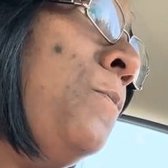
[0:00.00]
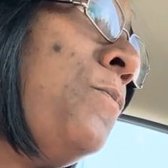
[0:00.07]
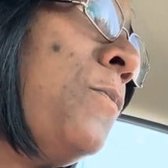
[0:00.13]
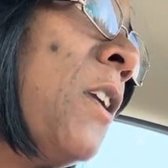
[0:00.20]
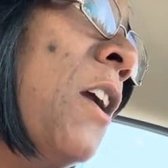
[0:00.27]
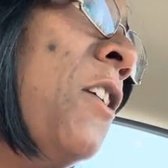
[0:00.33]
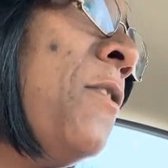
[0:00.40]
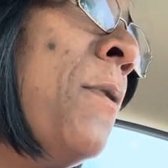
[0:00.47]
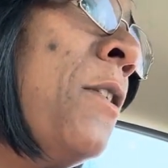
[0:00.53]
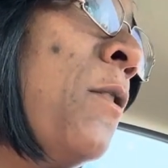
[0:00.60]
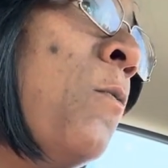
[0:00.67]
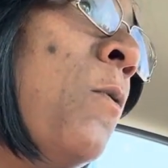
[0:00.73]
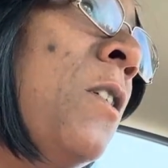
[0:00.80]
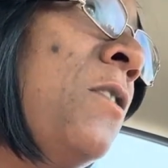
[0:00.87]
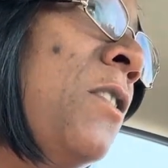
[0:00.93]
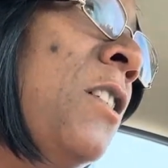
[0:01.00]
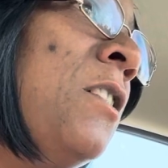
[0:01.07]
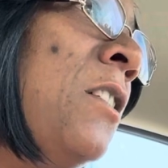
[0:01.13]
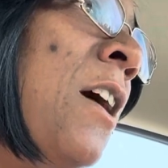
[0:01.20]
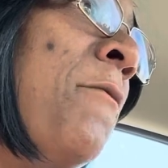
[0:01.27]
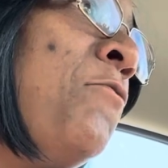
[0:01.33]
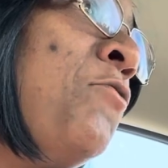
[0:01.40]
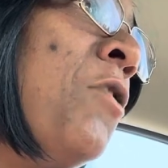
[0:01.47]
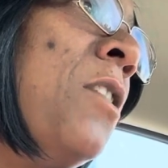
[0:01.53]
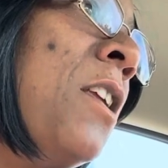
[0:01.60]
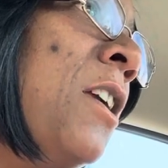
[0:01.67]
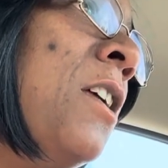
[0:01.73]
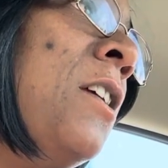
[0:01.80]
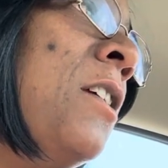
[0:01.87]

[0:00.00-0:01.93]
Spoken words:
He spent the rest of his life trying to get